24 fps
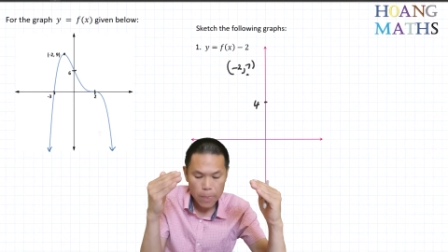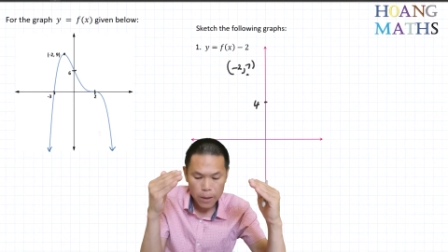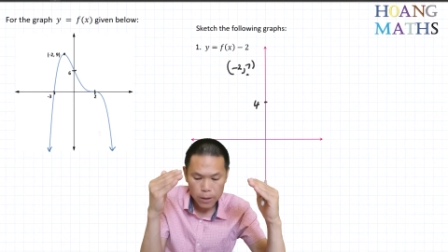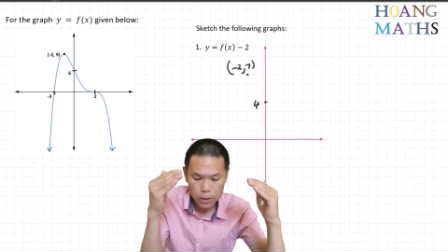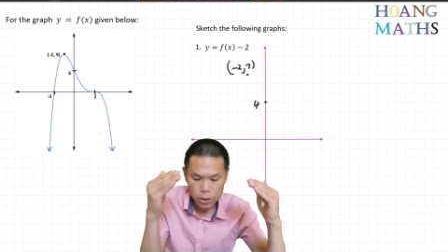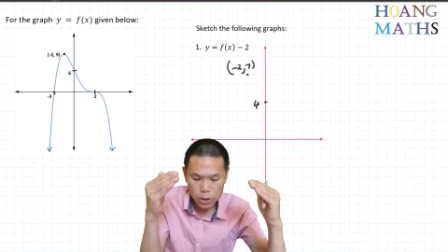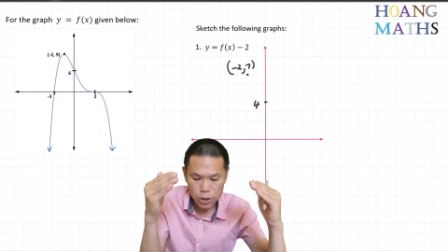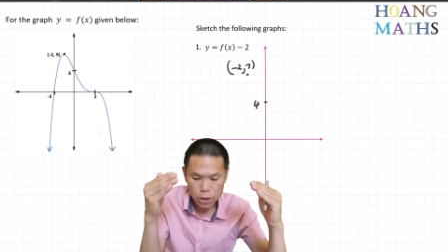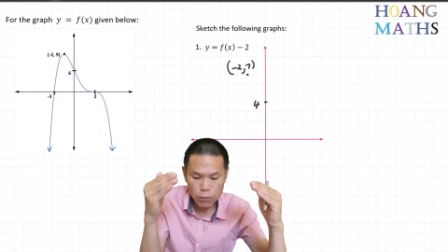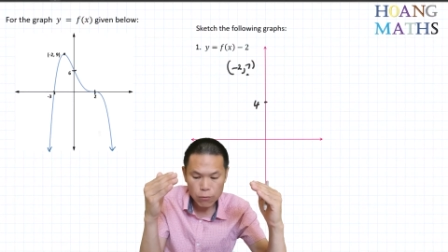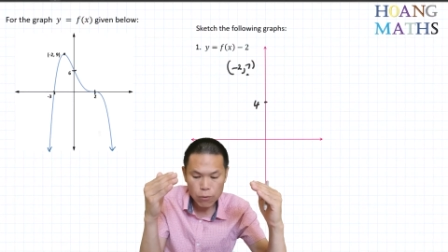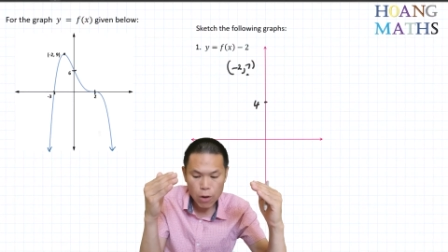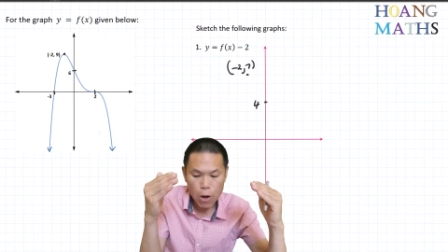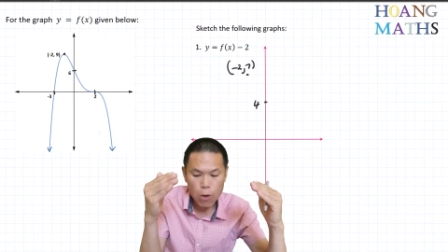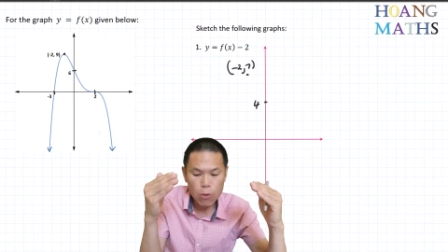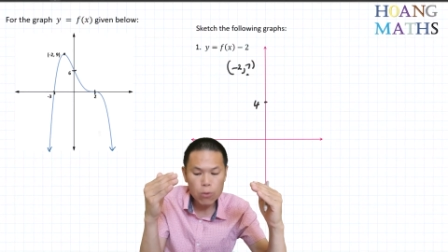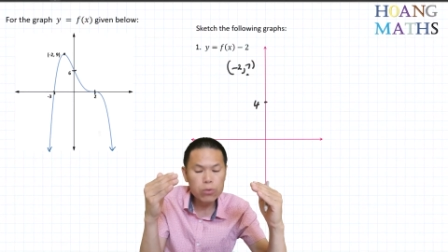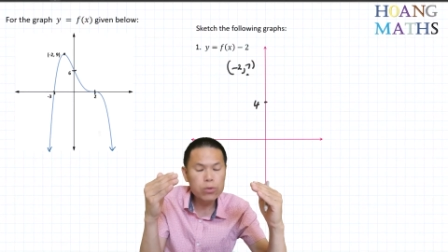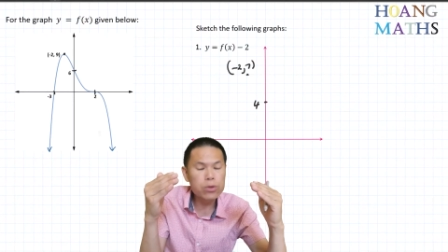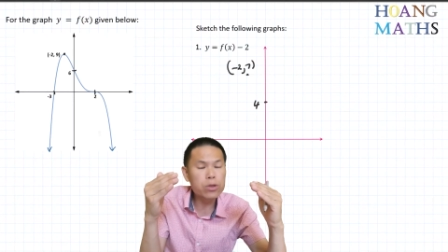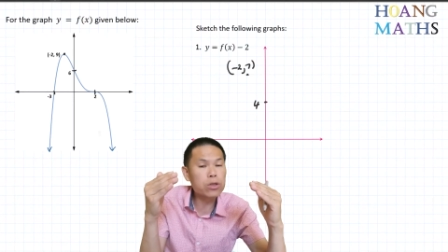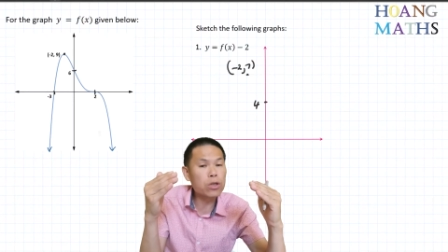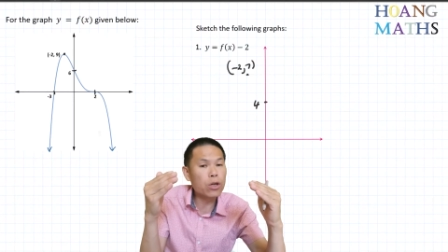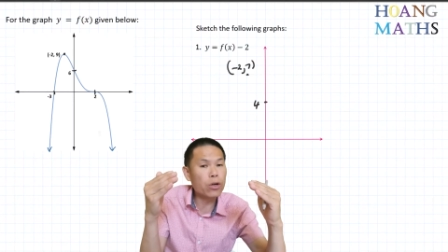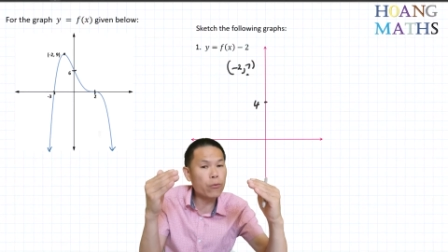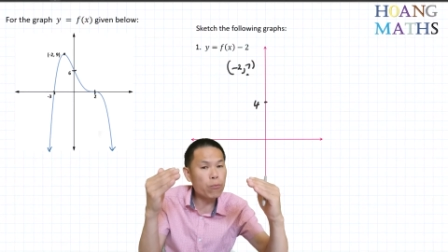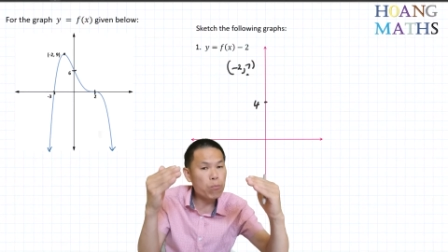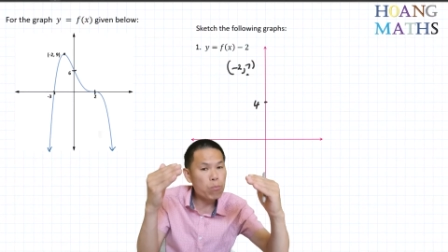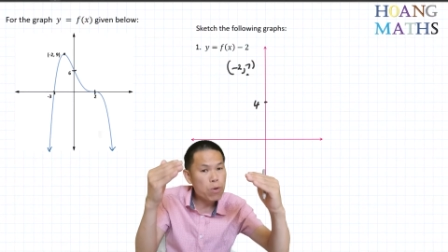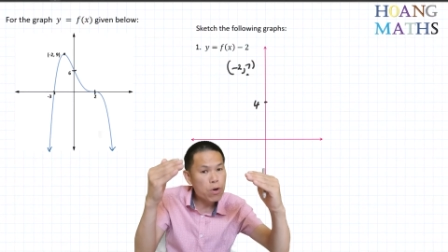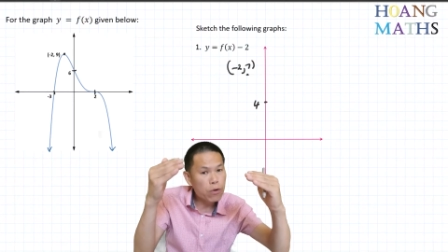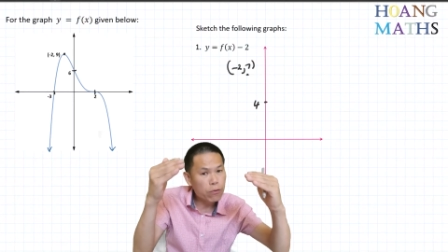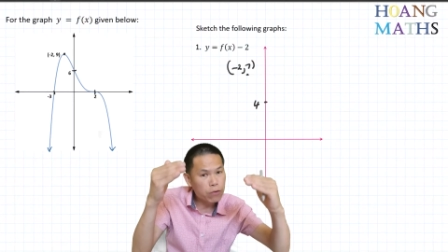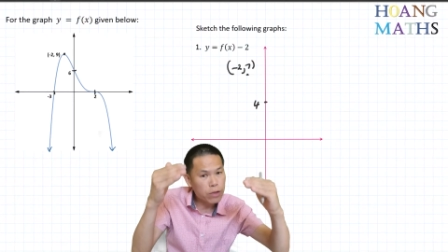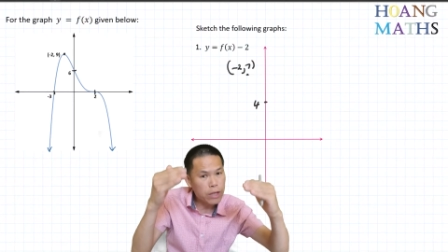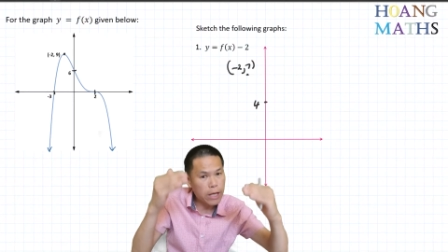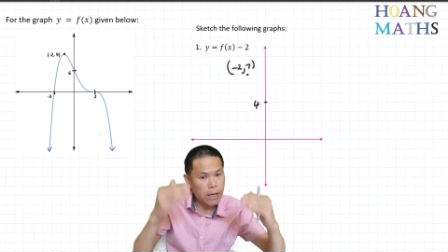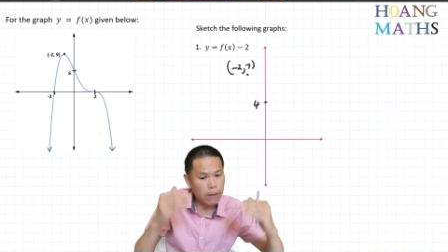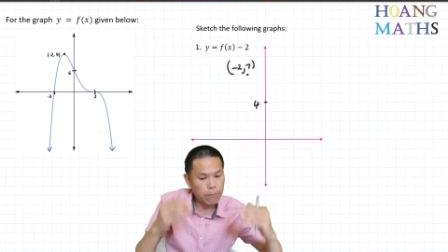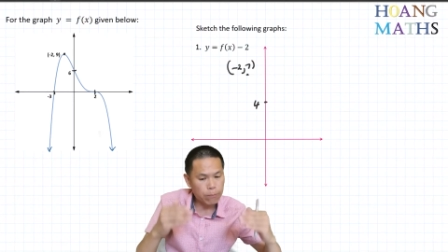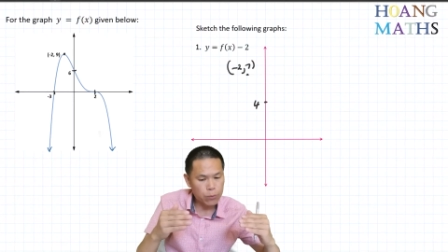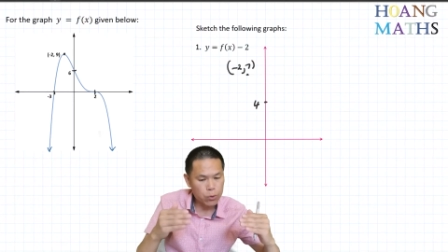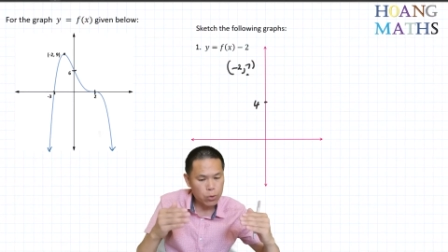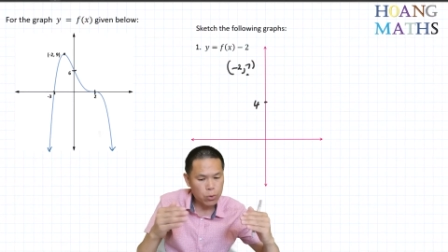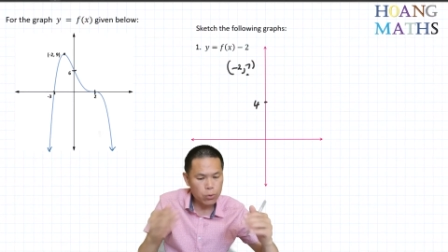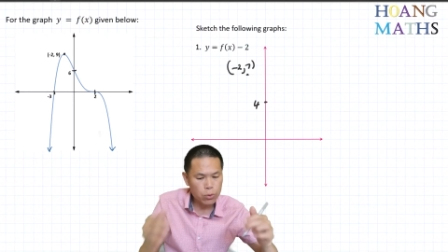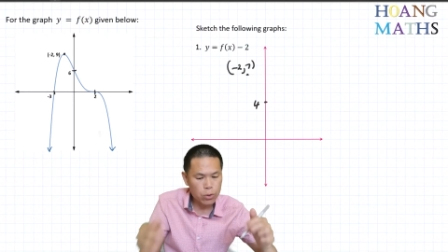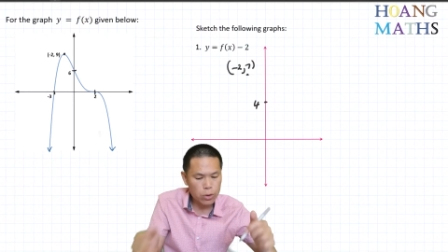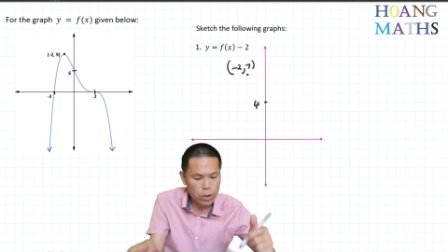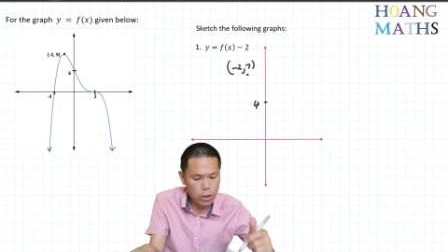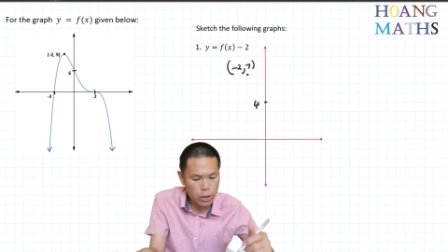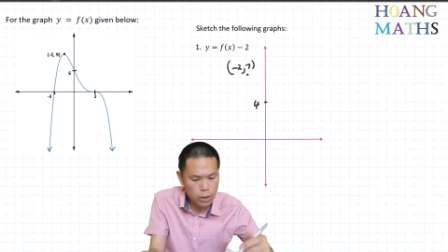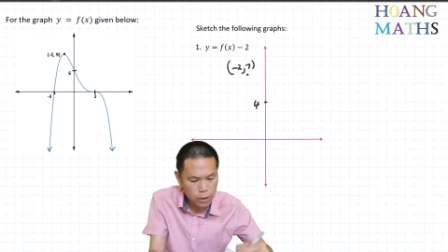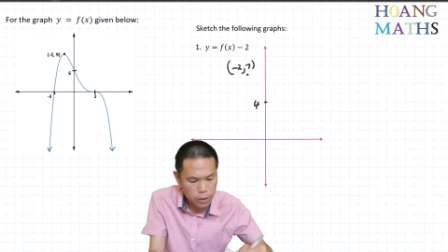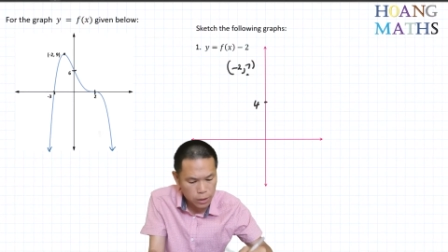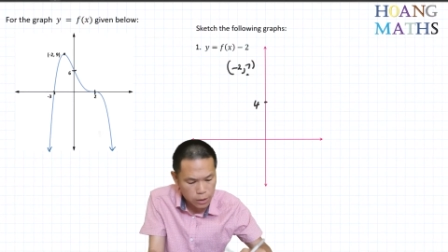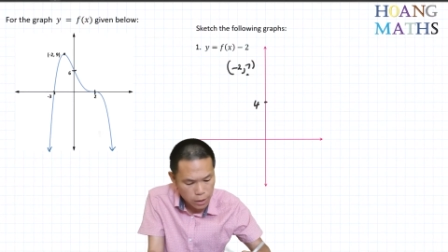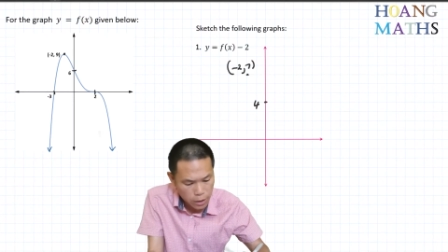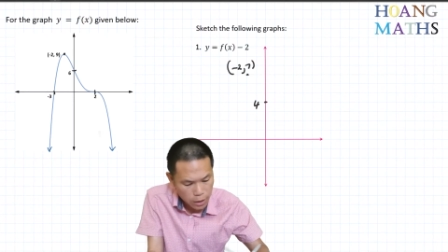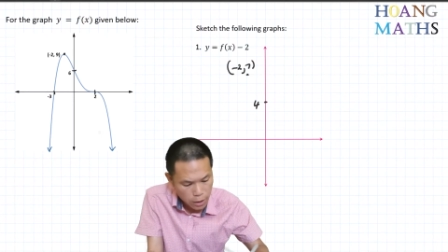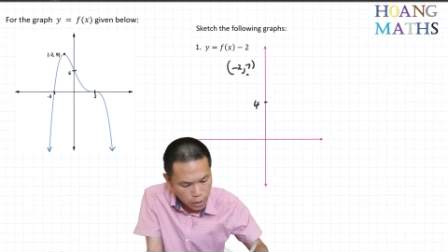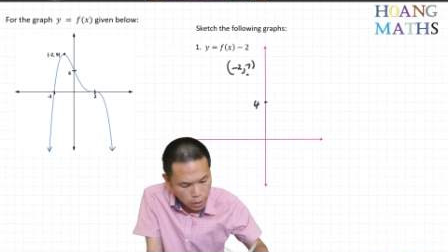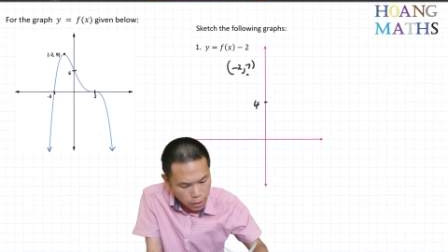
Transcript: 0, so move down 2 units,